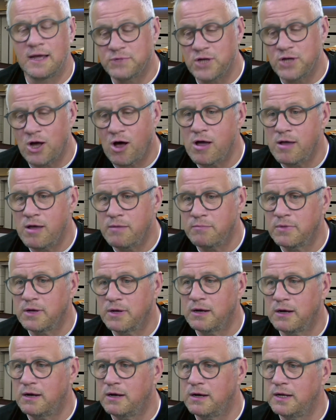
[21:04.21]
time,
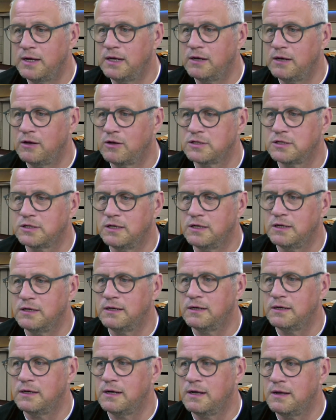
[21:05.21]
I lost
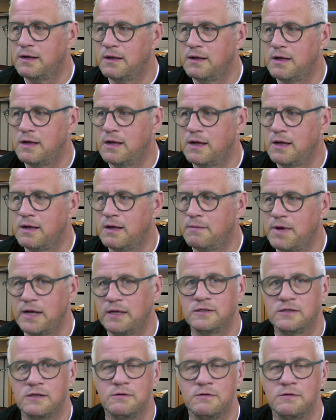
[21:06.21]
a mate
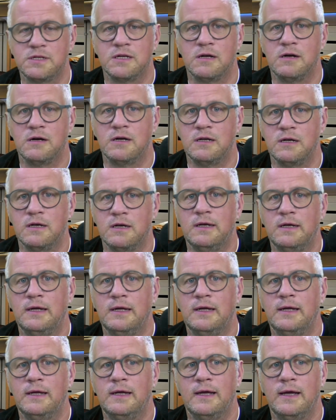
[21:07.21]
to suicide.
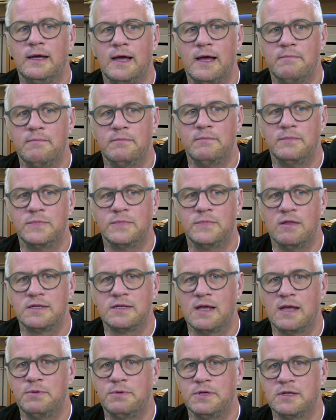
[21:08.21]
So
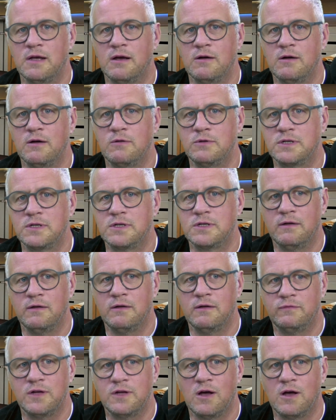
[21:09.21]
this episode was kind
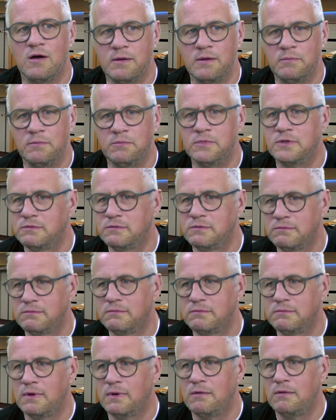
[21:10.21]
of timed
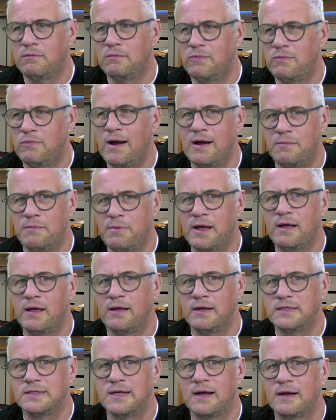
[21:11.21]
round about
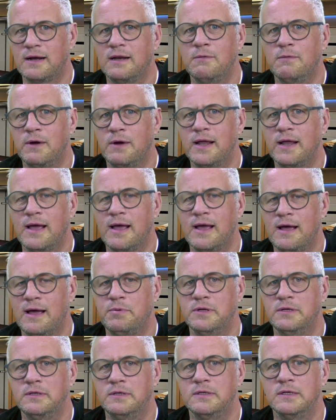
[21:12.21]
exactly when it
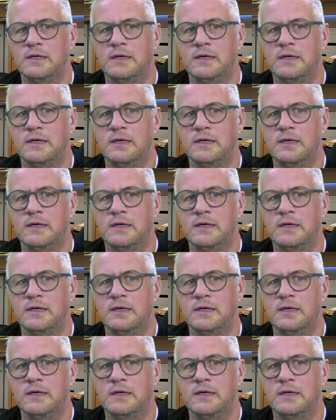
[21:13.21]
happened.